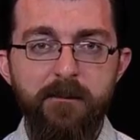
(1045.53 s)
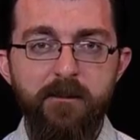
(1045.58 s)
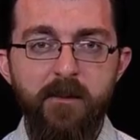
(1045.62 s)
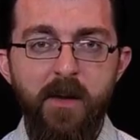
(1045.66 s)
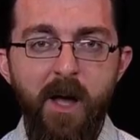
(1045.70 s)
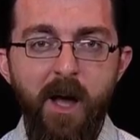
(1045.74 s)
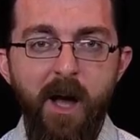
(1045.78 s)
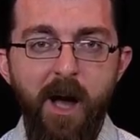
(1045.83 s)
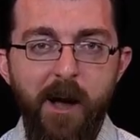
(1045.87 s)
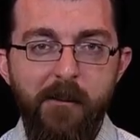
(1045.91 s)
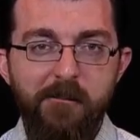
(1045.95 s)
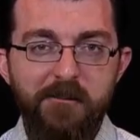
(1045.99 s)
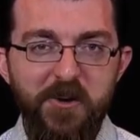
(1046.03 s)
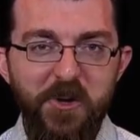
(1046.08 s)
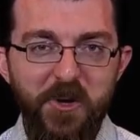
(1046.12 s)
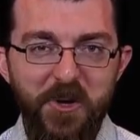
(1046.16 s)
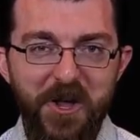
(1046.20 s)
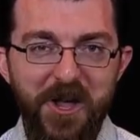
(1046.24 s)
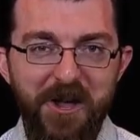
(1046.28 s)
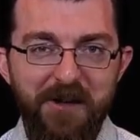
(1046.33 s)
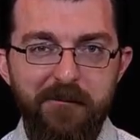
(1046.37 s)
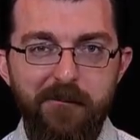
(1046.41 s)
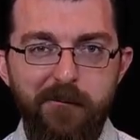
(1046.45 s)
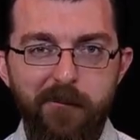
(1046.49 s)
I'm looking
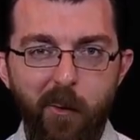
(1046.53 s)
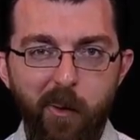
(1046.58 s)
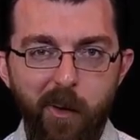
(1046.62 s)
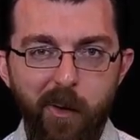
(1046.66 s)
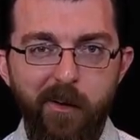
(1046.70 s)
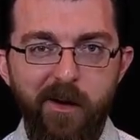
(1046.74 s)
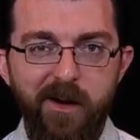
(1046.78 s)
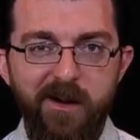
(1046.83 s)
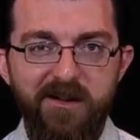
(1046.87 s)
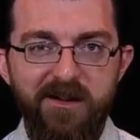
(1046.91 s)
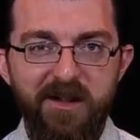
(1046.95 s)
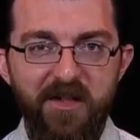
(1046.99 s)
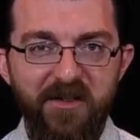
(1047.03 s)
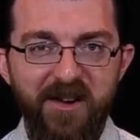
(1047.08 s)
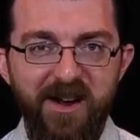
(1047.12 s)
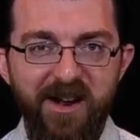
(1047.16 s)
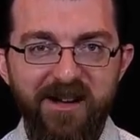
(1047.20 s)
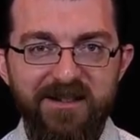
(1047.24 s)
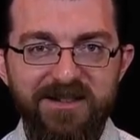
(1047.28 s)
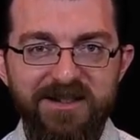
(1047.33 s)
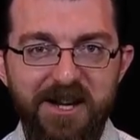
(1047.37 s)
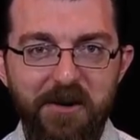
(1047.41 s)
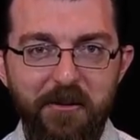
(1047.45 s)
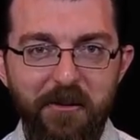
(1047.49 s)
forward to the next
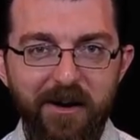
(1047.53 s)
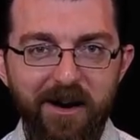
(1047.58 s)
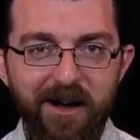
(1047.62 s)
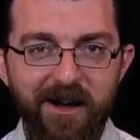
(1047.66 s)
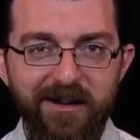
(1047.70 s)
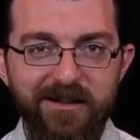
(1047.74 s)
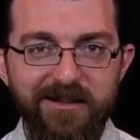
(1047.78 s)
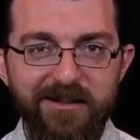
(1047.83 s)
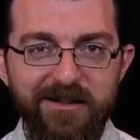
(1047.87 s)
equinox.